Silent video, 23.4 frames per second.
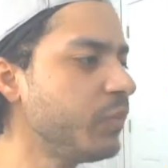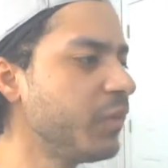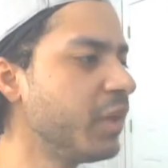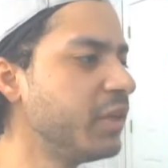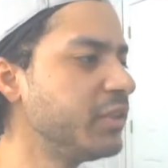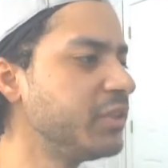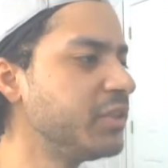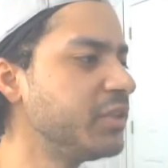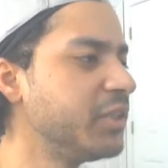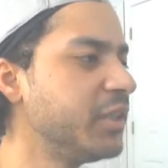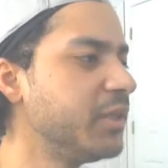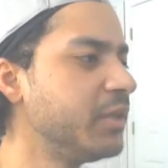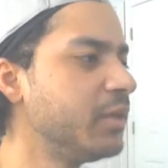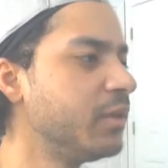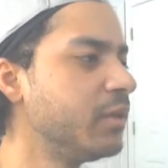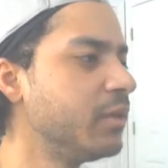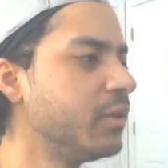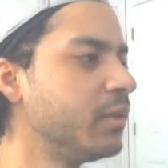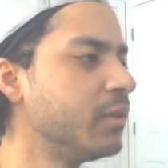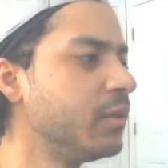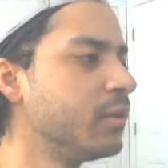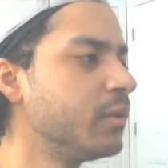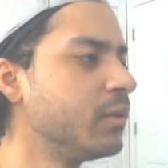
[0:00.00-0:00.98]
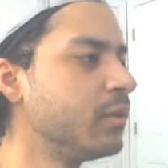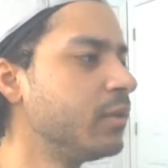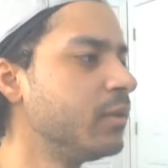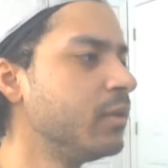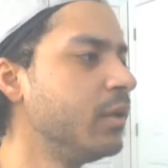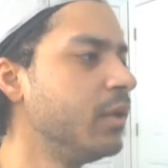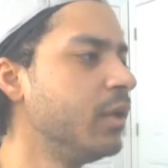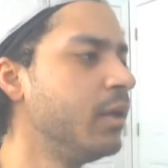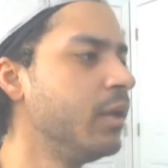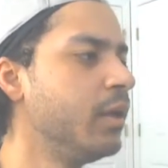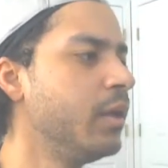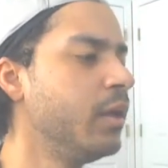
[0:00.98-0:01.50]
Let's see.
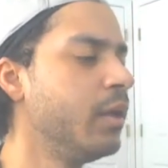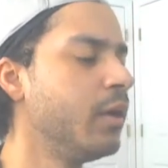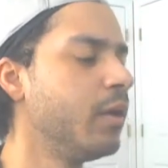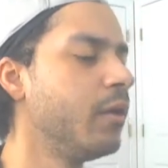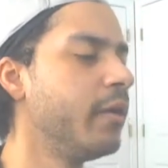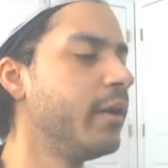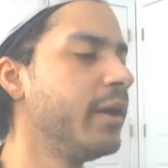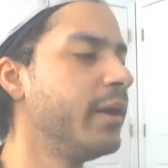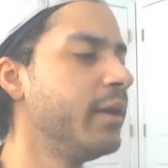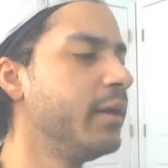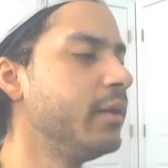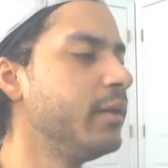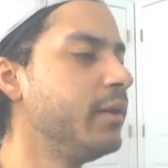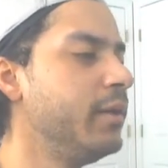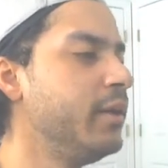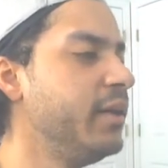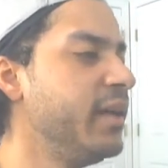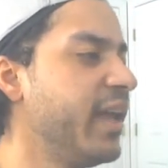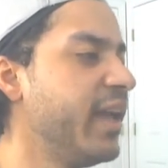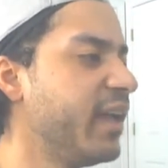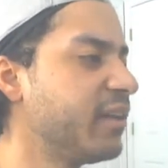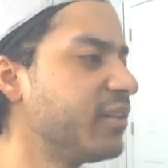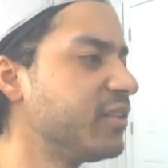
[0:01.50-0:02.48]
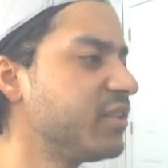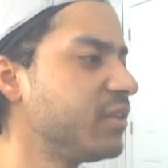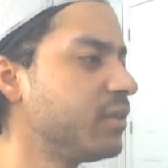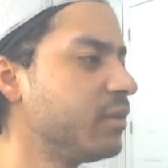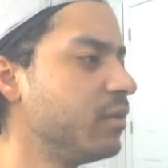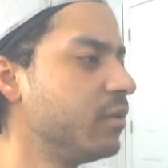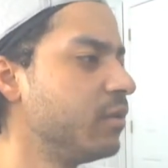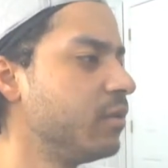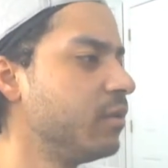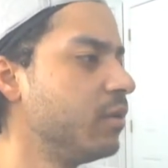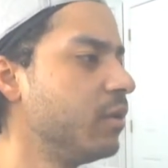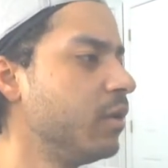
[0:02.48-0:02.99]
All right, next.
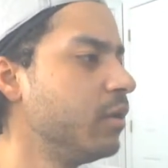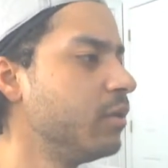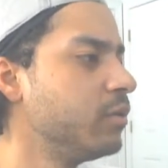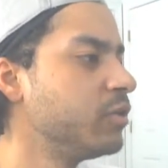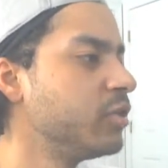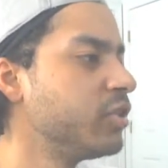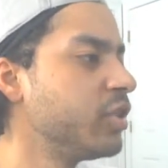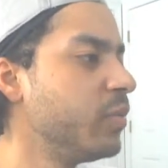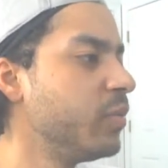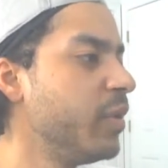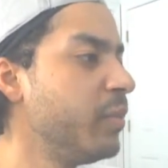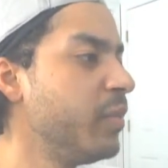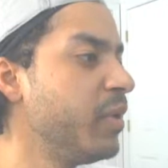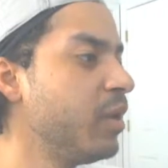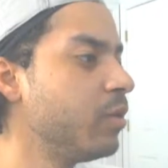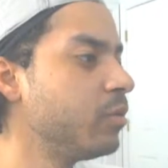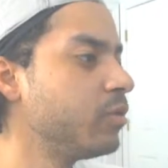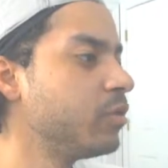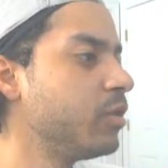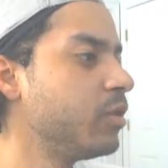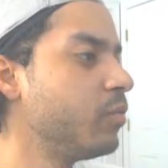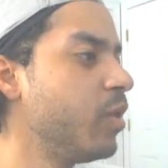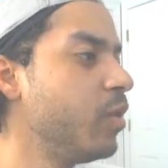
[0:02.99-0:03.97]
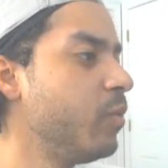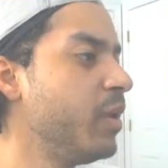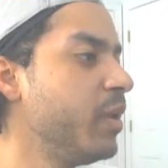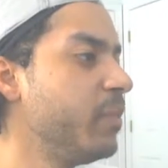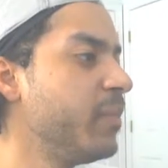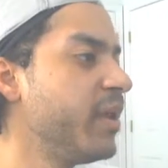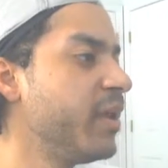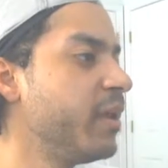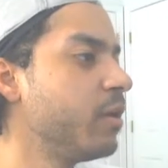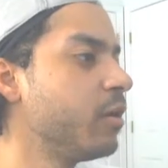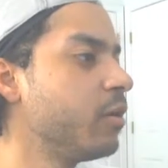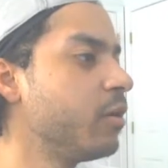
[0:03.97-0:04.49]
Tomomi
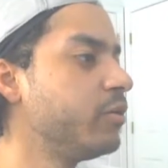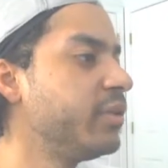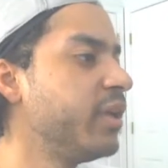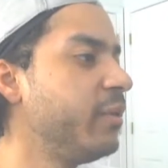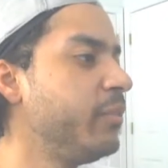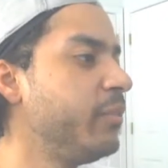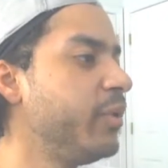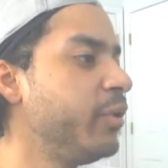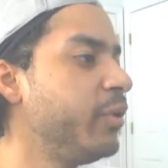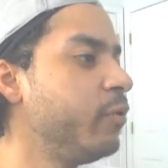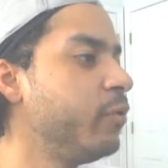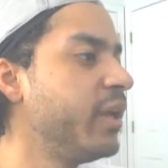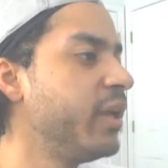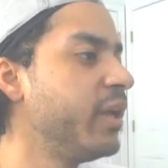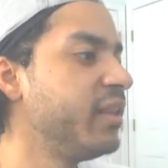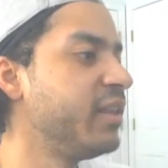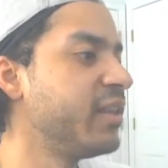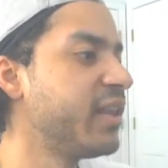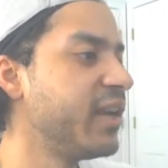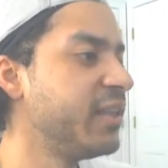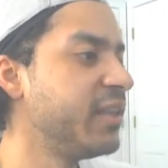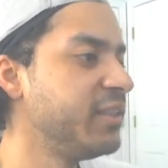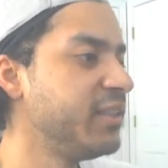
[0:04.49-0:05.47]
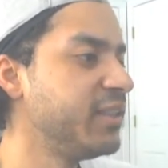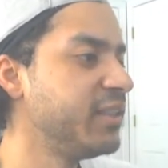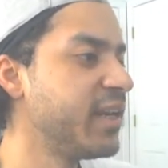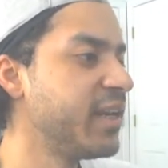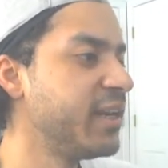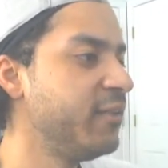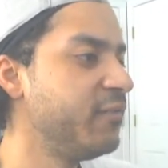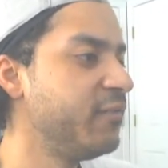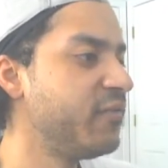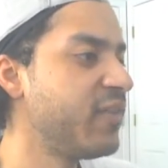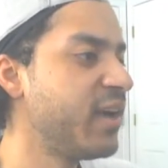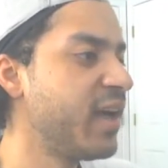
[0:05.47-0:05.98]
made her debut in
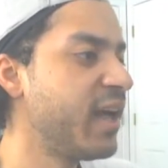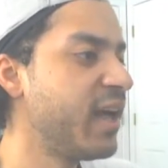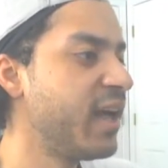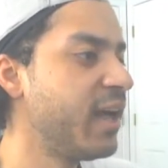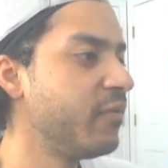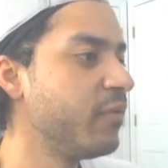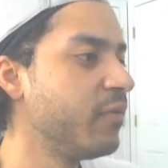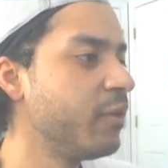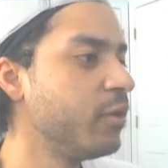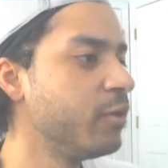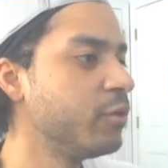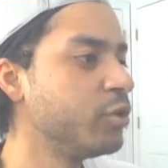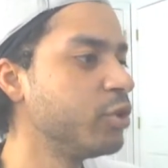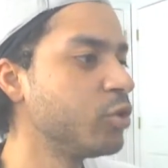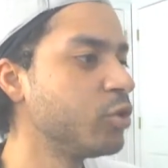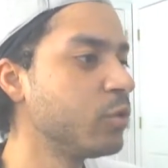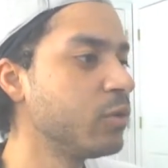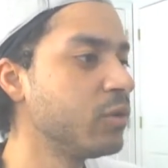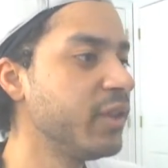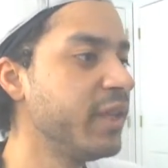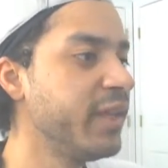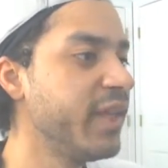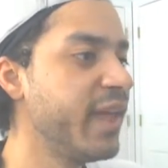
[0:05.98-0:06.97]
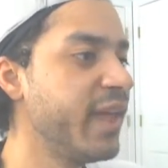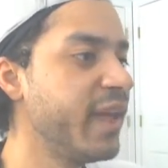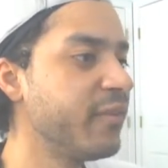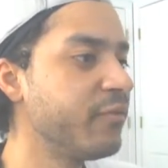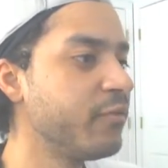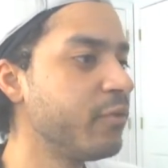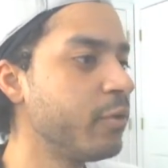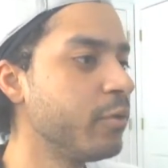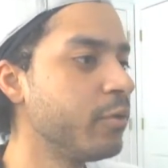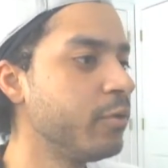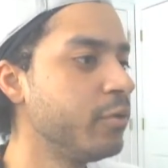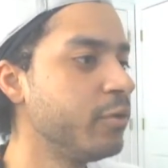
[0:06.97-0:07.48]
1995, shortly
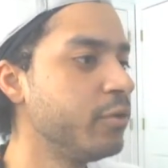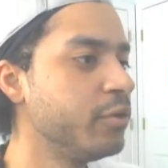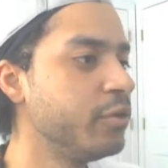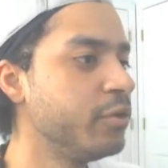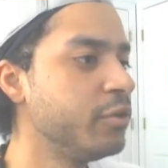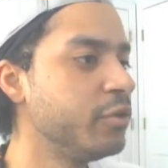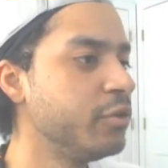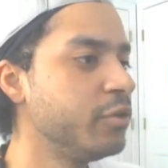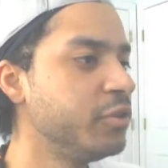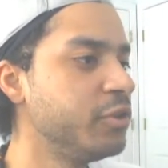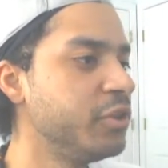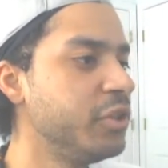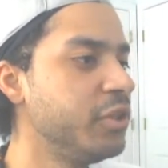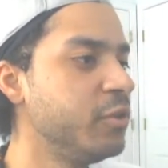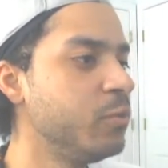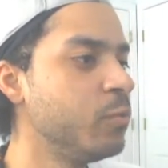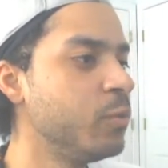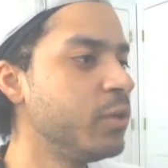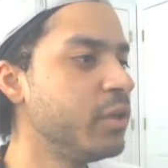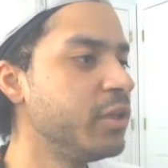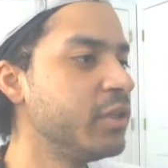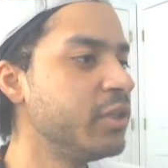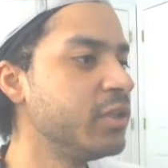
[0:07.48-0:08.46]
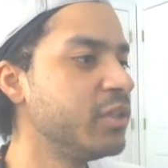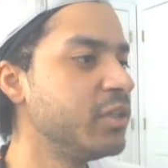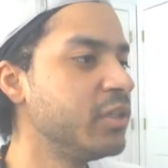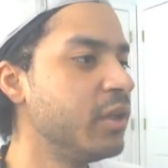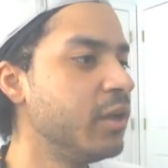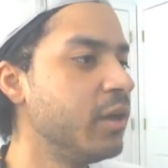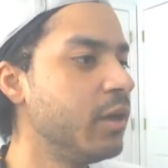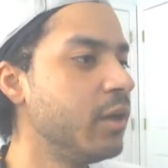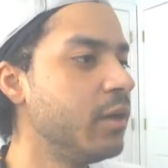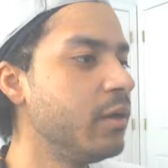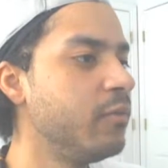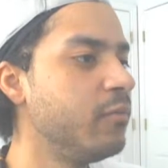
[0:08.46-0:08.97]
after she was
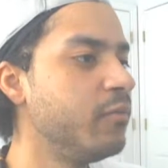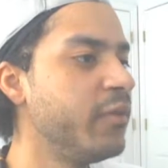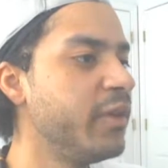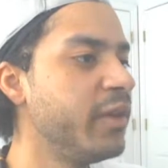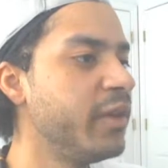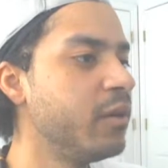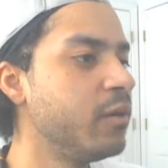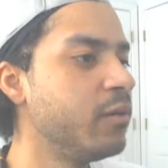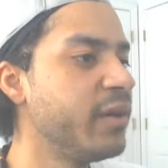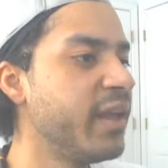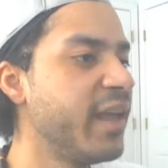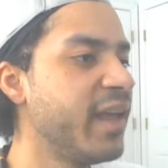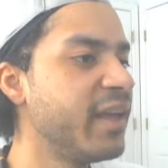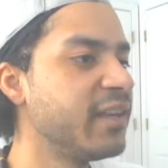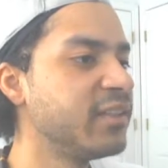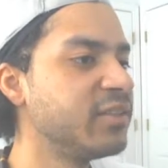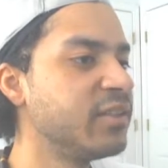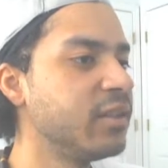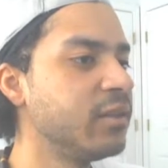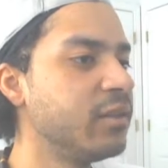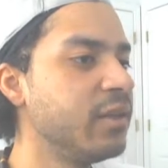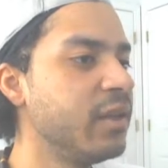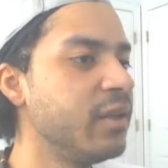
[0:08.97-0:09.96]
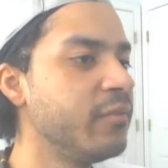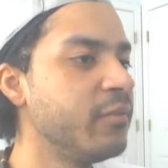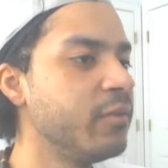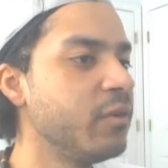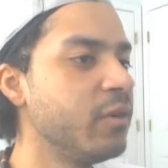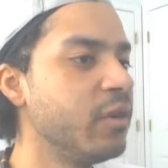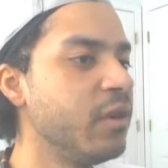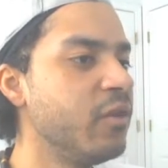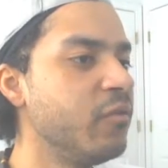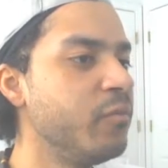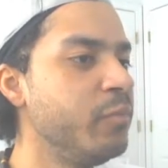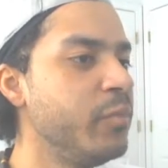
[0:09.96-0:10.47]
unveiled as the
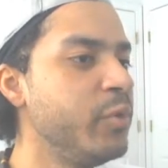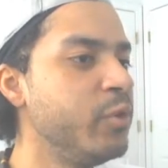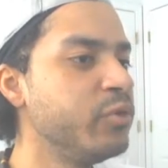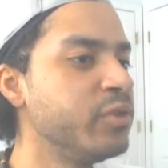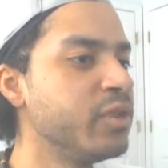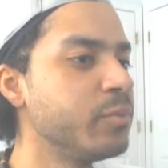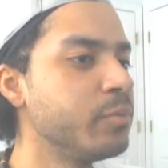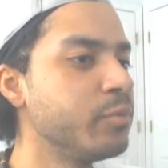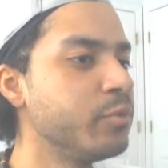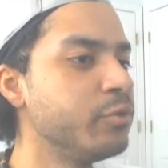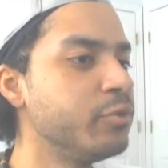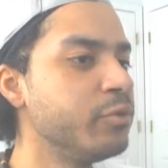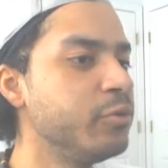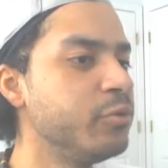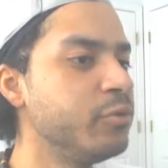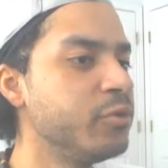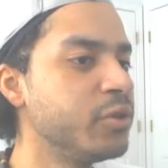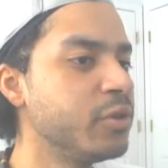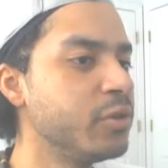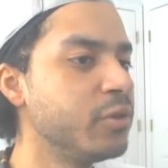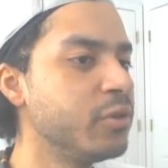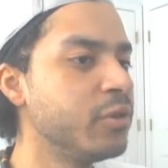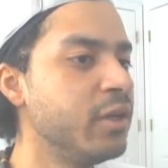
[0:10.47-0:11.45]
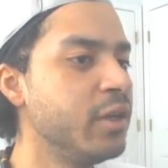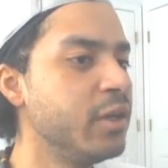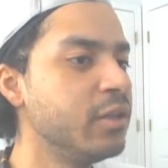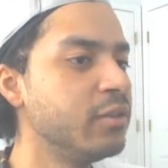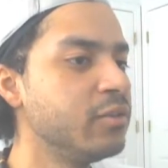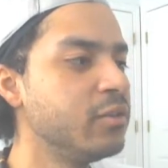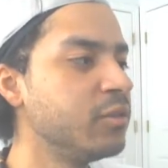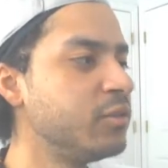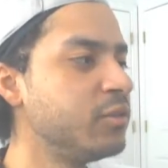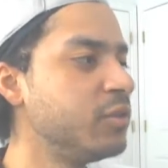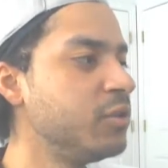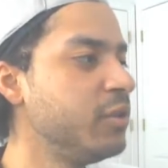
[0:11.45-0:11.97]
lover of music producer
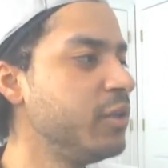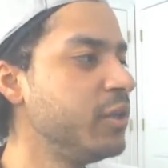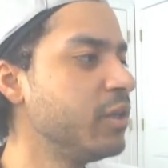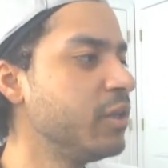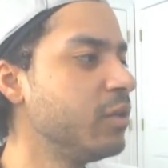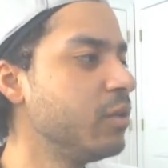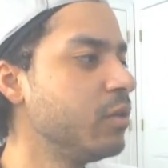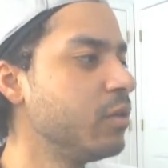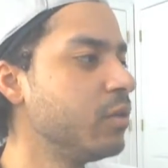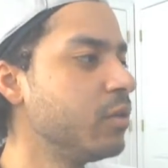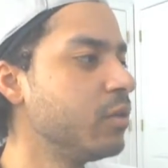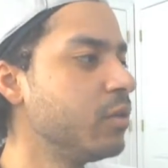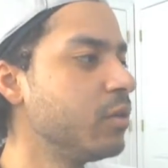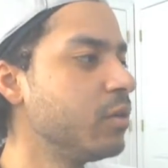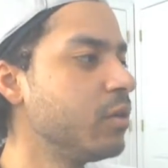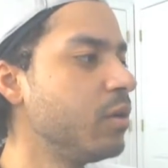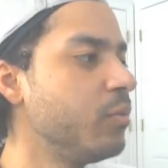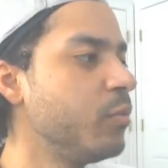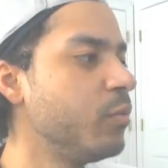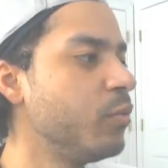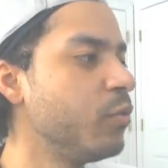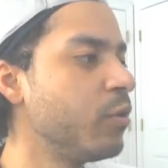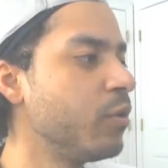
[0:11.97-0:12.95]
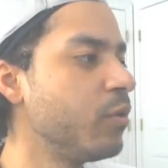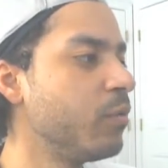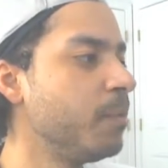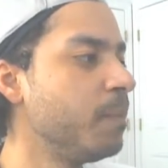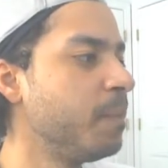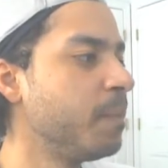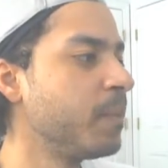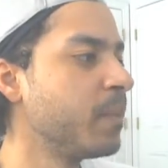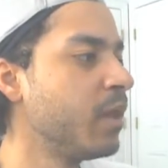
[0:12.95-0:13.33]
Tatsuya Komuro,